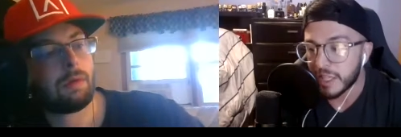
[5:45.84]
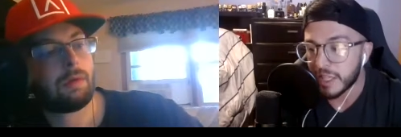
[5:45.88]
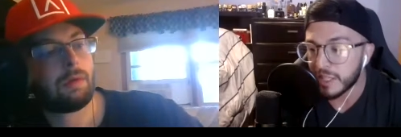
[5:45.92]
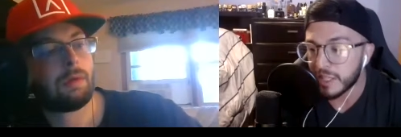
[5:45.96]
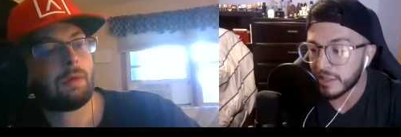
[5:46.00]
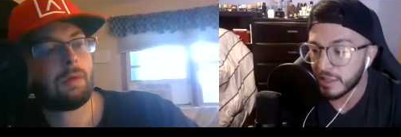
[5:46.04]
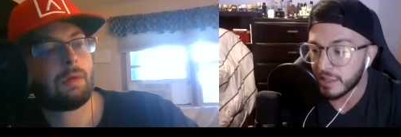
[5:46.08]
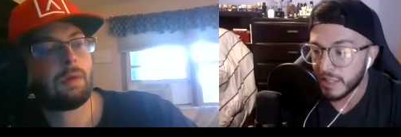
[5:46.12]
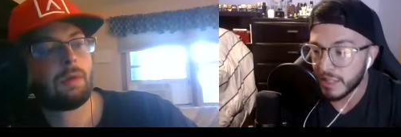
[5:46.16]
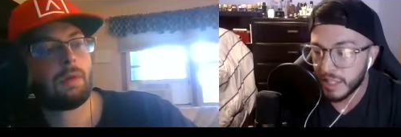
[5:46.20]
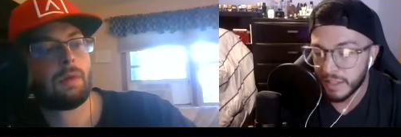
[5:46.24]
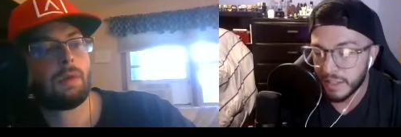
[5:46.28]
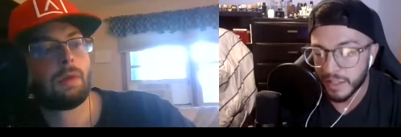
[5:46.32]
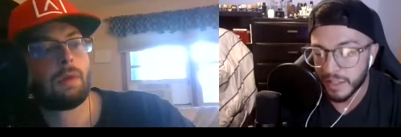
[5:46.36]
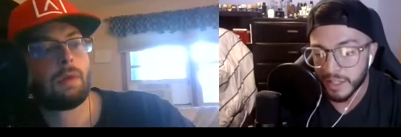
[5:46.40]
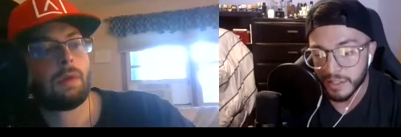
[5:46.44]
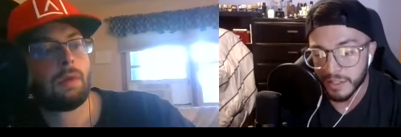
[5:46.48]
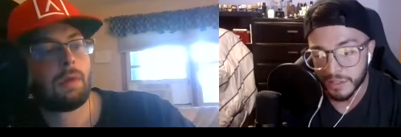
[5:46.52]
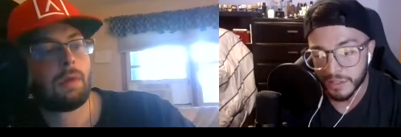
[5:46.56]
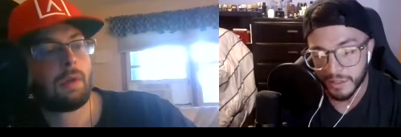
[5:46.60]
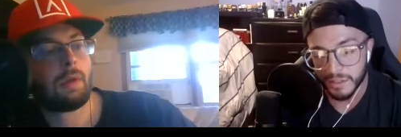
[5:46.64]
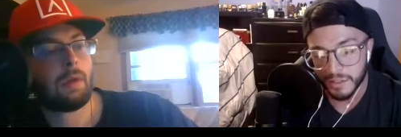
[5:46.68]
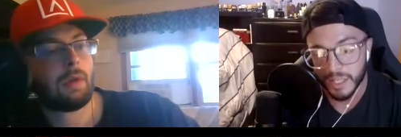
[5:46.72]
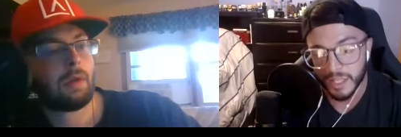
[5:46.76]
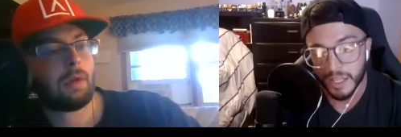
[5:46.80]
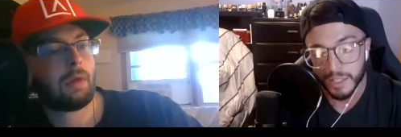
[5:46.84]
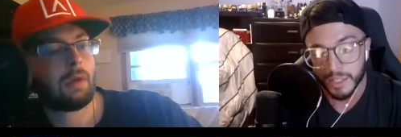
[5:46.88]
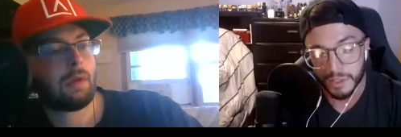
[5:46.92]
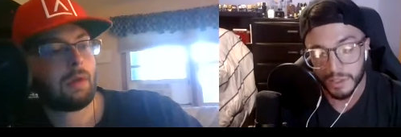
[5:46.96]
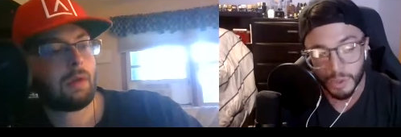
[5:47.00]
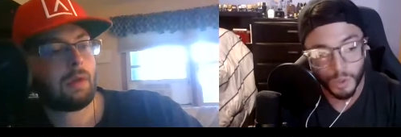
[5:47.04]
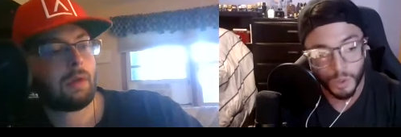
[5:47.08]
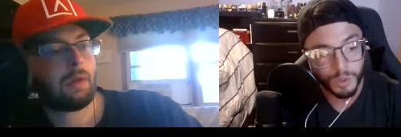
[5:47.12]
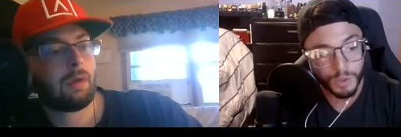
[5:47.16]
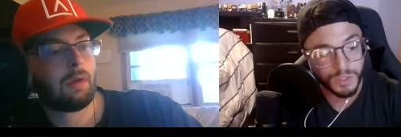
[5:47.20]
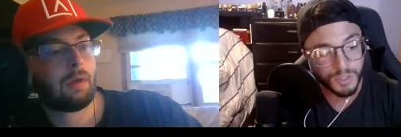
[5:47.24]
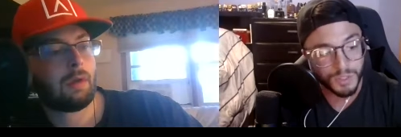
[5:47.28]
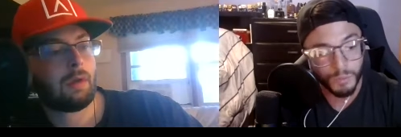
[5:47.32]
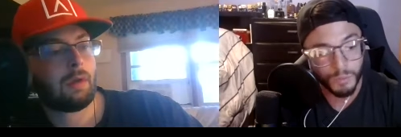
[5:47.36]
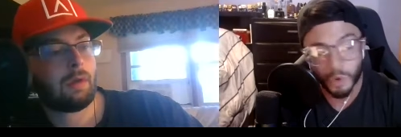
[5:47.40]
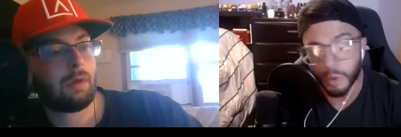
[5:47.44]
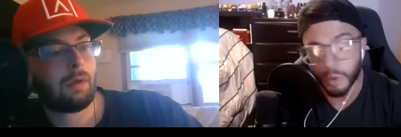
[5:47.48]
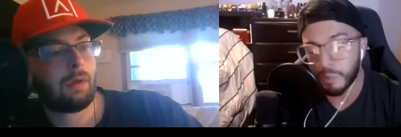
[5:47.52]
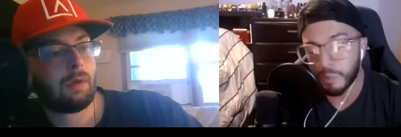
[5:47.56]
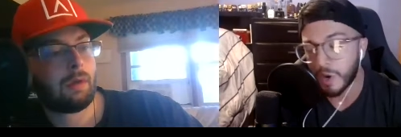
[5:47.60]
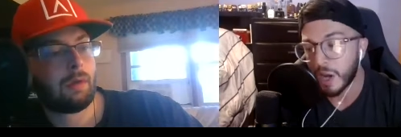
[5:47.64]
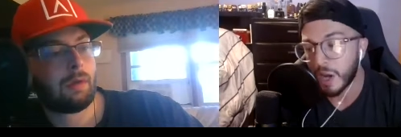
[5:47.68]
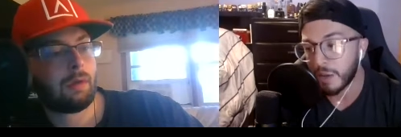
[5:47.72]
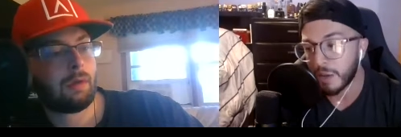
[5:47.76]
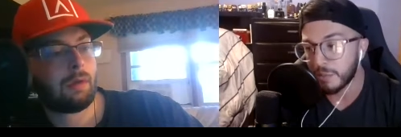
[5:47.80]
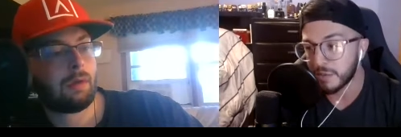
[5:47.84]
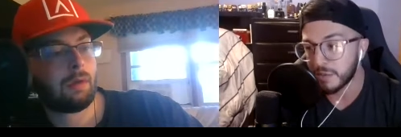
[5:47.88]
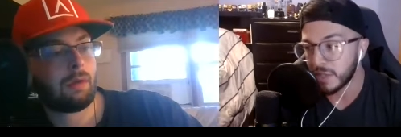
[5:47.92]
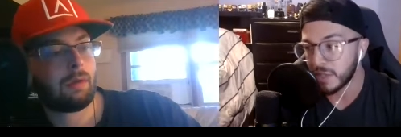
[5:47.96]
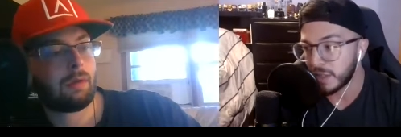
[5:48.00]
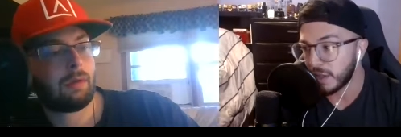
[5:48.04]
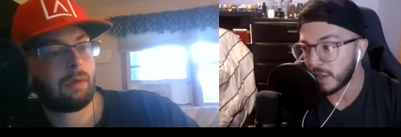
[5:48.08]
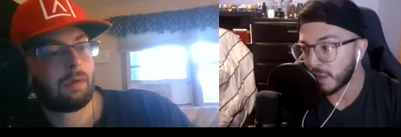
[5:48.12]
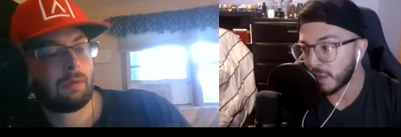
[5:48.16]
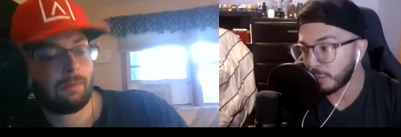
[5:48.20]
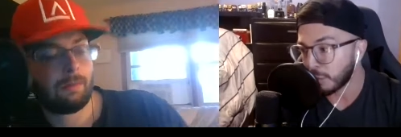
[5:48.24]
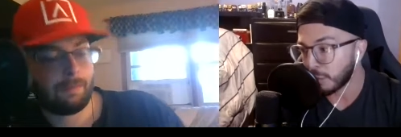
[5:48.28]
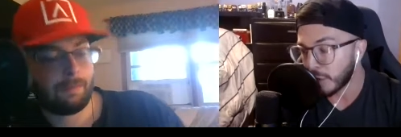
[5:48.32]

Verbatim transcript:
Speaker 1: it easily, they're, then it's causing more problems in their